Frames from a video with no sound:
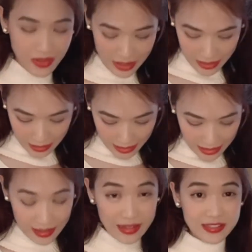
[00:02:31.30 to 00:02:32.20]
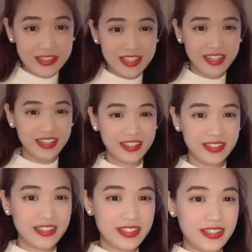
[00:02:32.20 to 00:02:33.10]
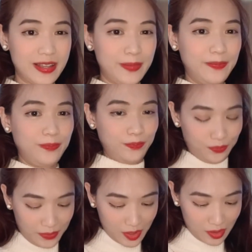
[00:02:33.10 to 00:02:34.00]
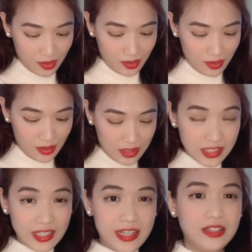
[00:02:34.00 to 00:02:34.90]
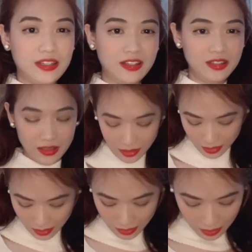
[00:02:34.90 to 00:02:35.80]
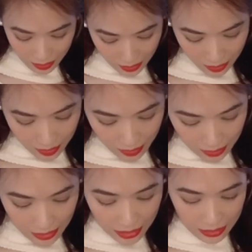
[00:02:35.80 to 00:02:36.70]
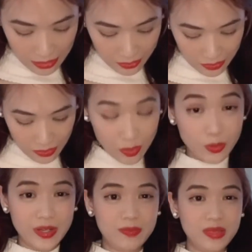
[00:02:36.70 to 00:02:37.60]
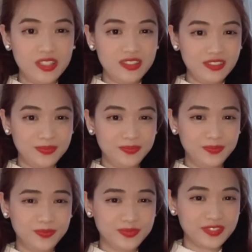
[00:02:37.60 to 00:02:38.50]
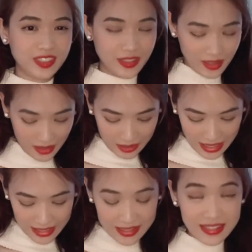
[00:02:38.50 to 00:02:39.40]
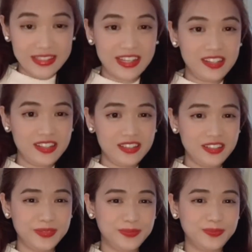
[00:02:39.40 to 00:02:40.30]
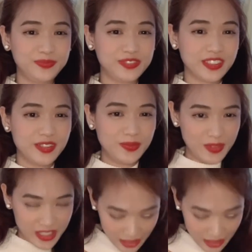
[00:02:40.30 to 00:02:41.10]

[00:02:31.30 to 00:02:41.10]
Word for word: there is some, like a kind of ribbon that is knitted, which